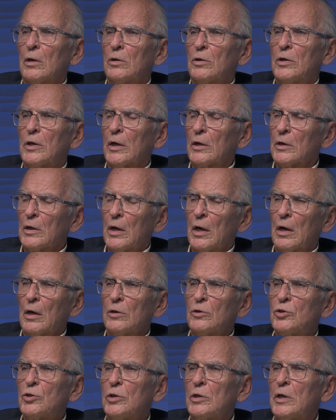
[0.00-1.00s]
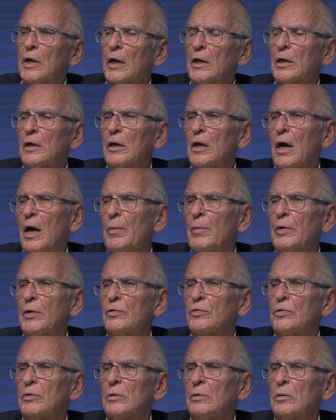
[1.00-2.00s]
technology,
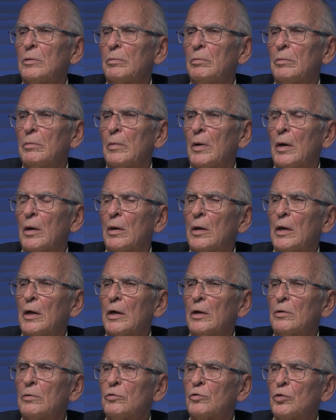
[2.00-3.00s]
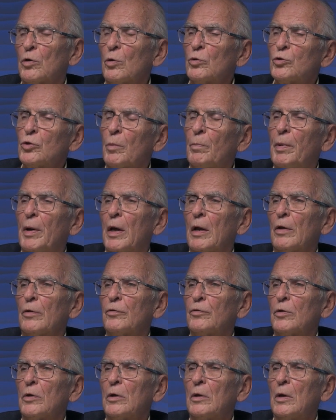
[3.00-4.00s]
economics, and social
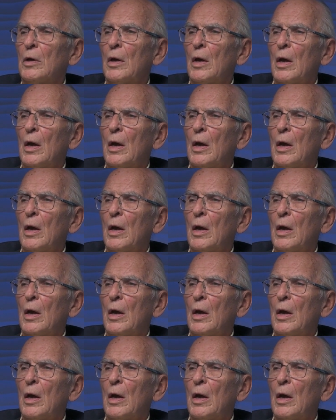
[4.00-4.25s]
policy.